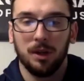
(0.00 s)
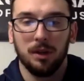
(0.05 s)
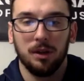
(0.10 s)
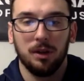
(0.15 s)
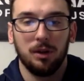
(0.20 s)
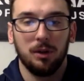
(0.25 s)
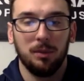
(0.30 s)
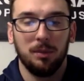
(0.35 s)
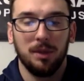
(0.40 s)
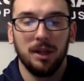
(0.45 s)
a
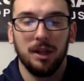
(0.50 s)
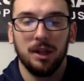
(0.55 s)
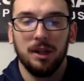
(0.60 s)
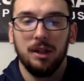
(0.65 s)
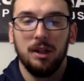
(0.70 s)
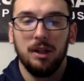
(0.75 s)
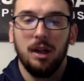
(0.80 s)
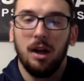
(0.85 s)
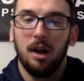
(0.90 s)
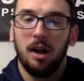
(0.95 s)
little bit.
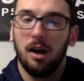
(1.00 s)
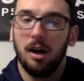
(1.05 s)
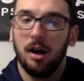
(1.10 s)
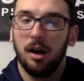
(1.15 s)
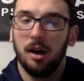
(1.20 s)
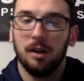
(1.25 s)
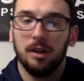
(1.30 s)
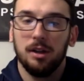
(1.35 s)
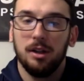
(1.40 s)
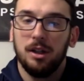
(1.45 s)

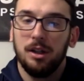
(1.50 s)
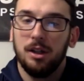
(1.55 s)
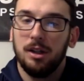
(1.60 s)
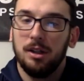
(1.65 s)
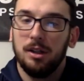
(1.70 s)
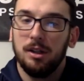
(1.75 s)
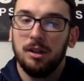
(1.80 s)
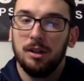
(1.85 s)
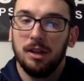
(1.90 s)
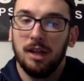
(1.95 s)

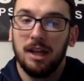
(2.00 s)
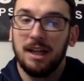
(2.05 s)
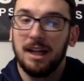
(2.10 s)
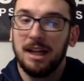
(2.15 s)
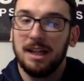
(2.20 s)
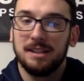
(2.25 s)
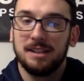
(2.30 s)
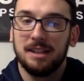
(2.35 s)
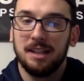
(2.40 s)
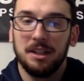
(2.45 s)
Like
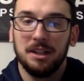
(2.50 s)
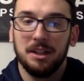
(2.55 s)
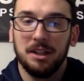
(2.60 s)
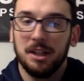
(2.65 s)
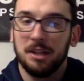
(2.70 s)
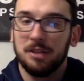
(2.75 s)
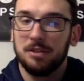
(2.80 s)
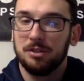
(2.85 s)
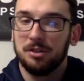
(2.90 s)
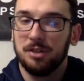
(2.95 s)
I said in the
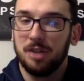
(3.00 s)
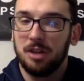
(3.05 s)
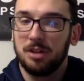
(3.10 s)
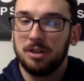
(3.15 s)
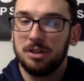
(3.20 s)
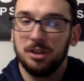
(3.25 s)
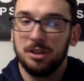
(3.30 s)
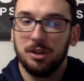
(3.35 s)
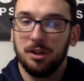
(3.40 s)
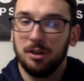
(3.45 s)

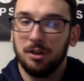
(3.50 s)
introduction,